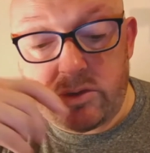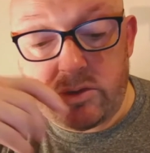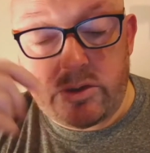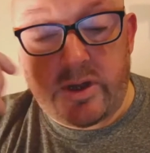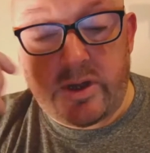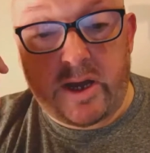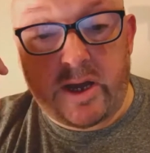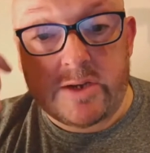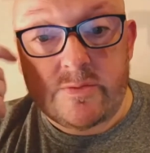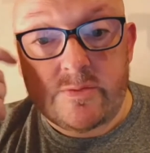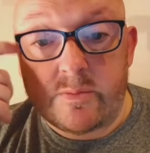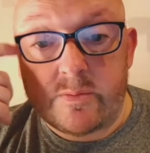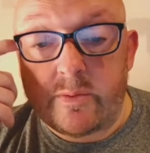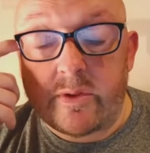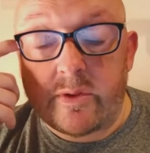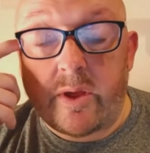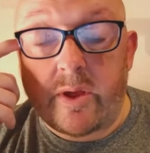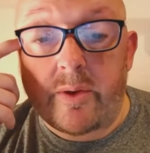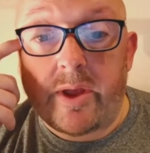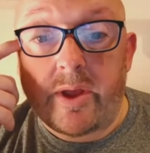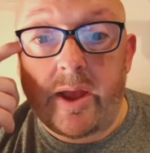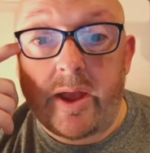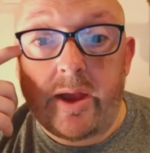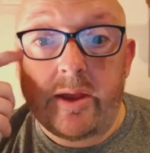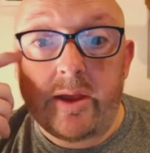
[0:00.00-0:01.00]
Ashford was
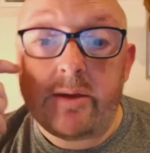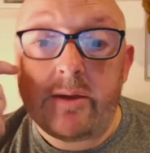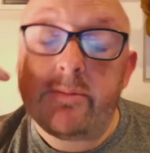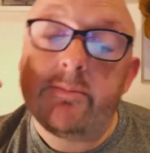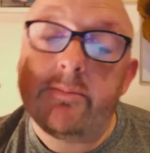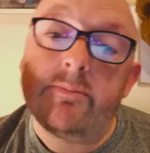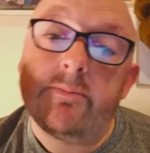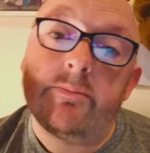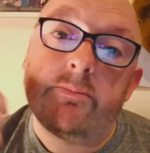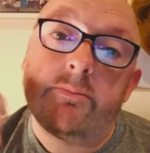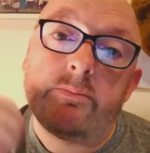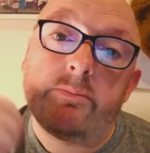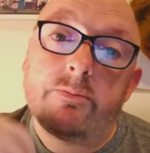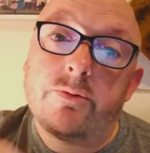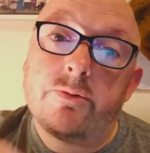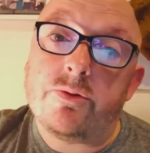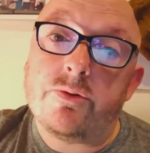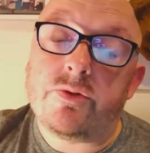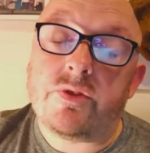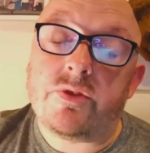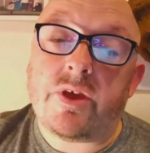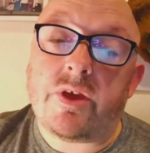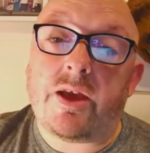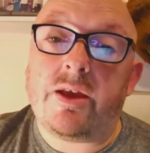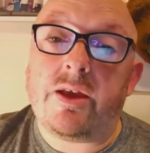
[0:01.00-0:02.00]
okay, good
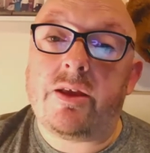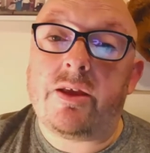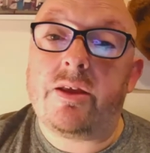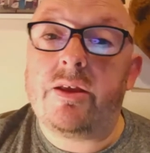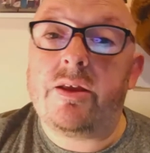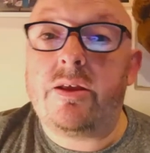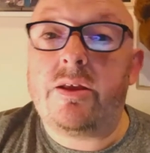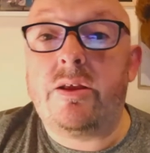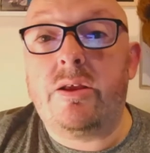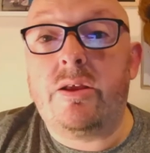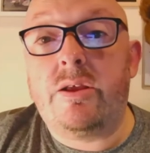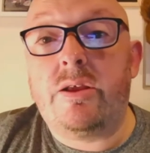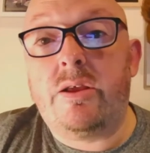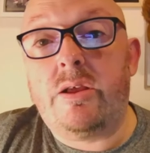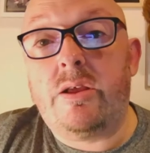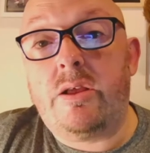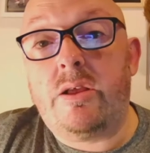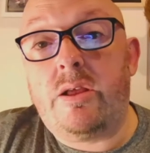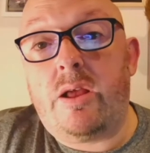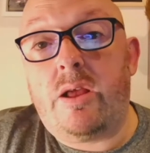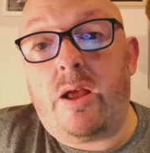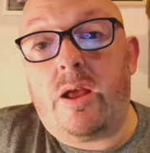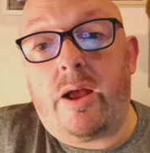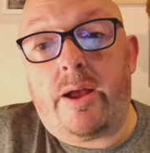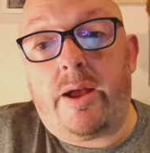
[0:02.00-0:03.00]
day.
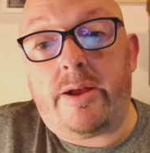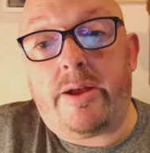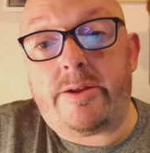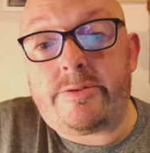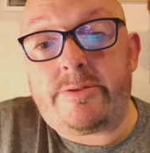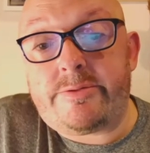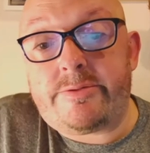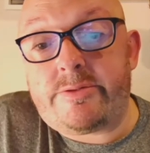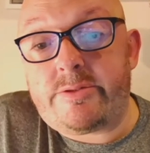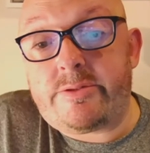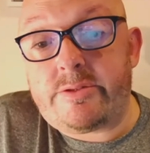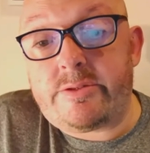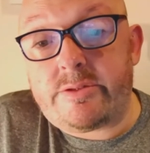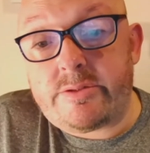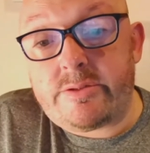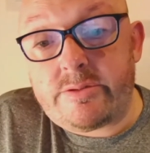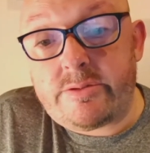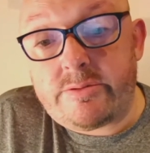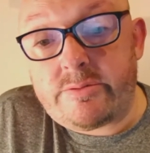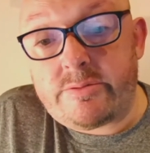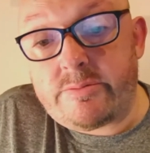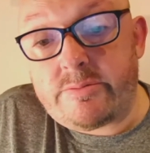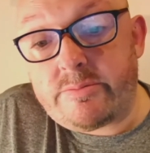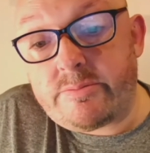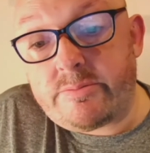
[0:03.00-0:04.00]
And
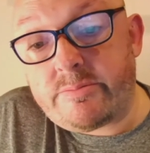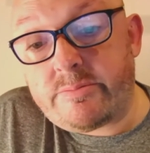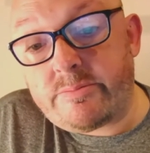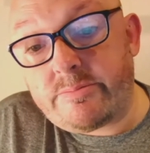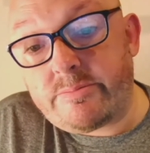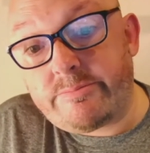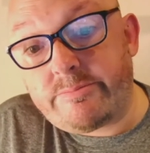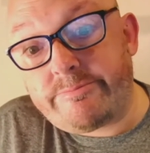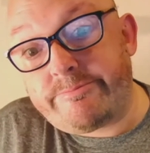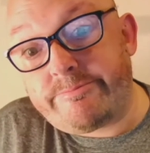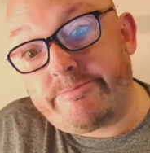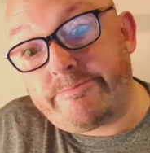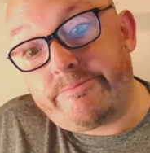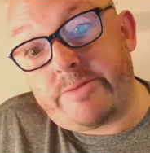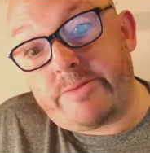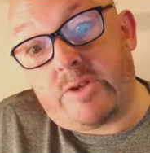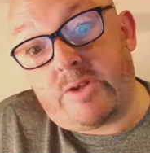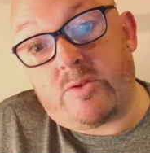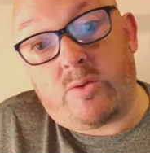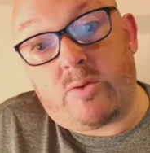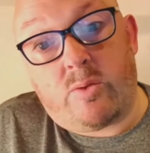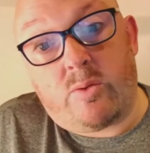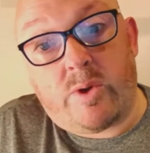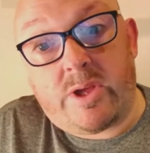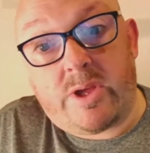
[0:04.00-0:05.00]
as
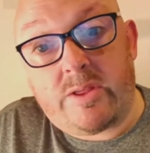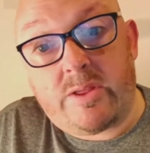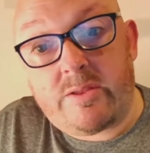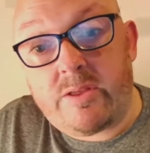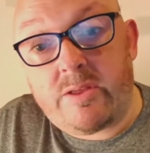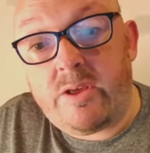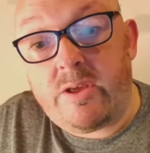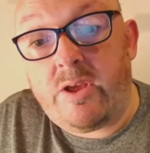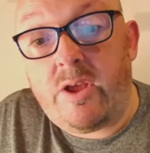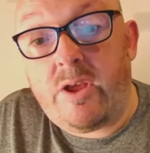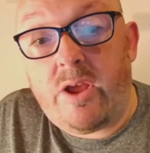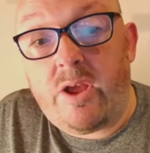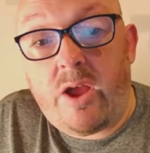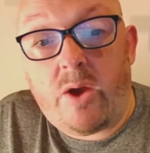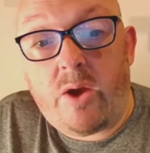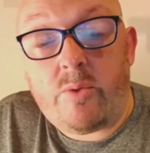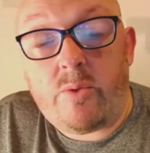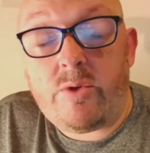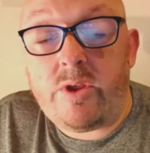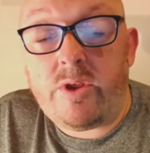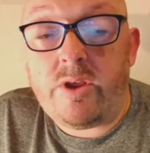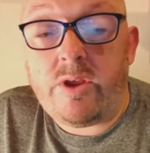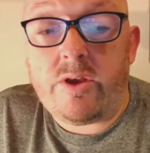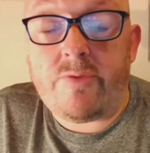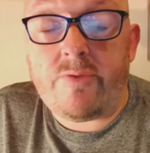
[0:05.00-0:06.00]
always,
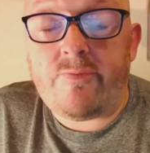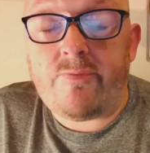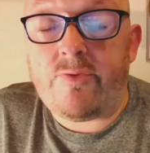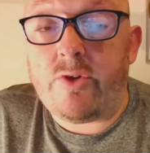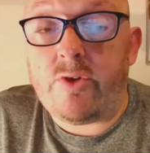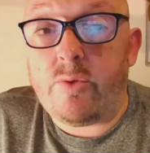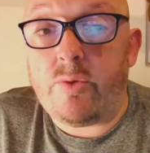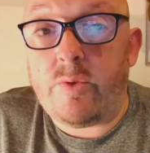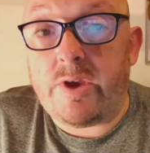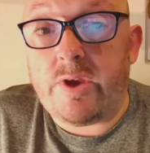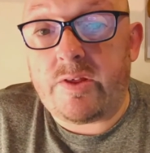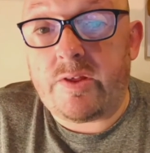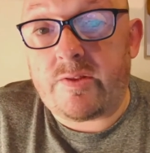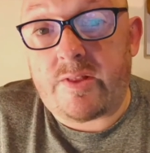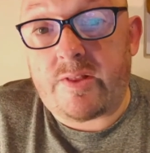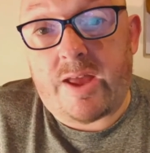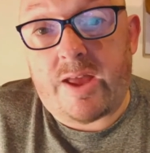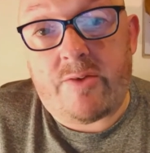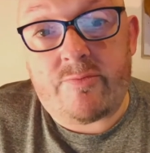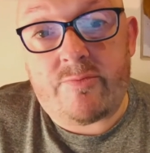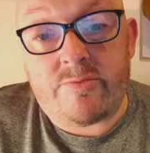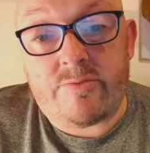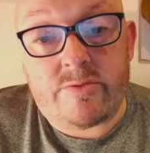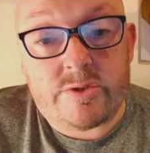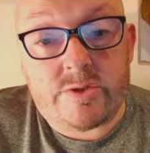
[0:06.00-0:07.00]
only a few weeks left
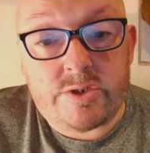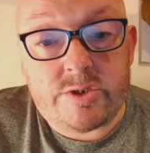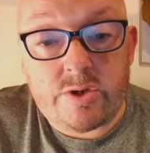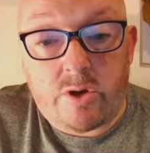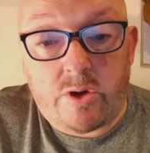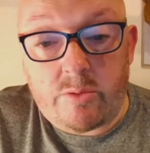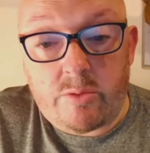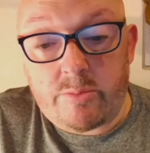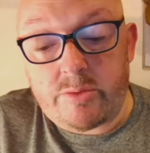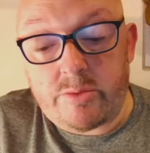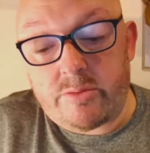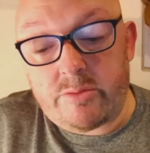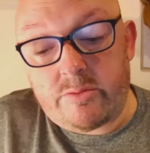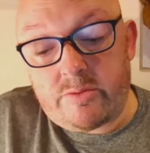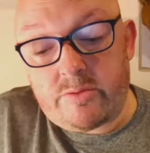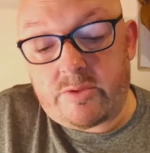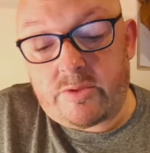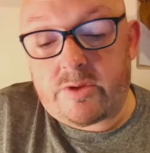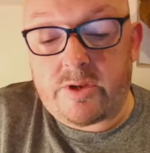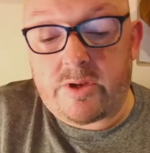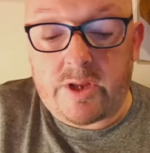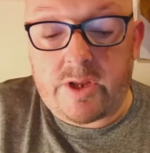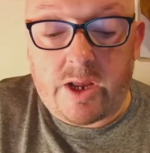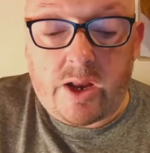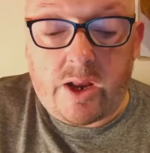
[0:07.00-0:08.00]
of the shop until
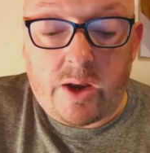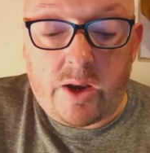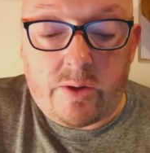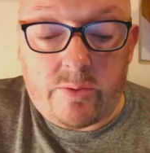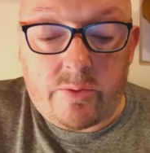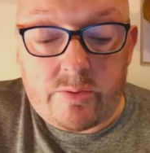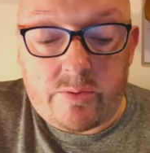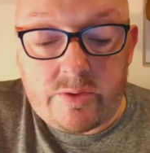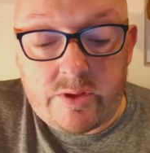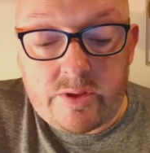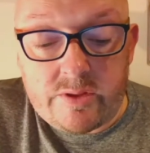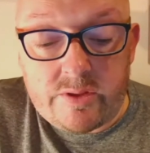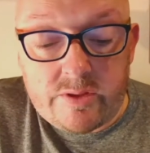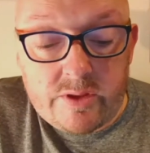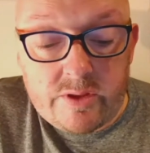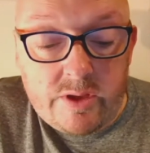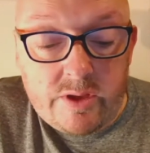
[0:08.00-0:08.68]
it closes.